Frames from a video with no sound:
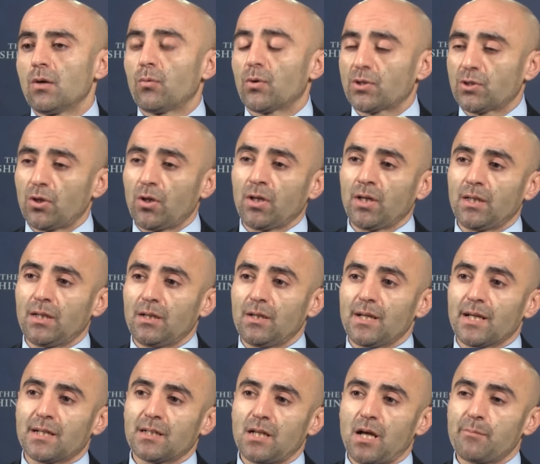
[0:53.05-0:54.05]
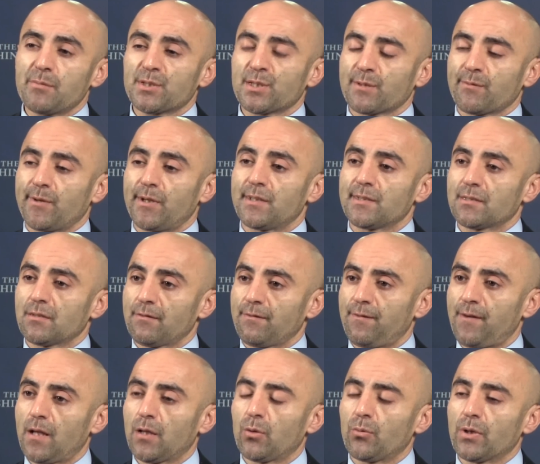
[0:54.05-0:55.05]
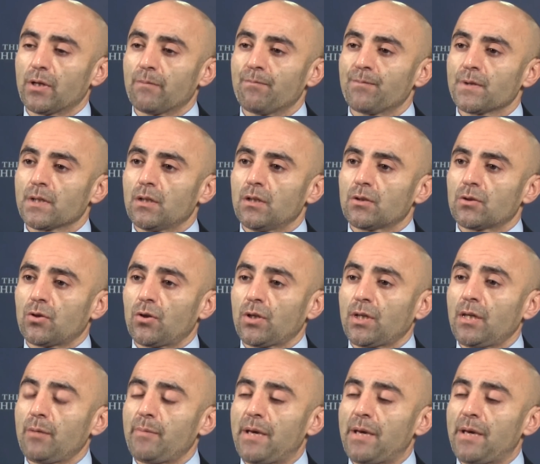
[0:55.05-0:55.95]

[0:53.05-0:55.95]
What Turkey did in the economic sphere is the following. Turkey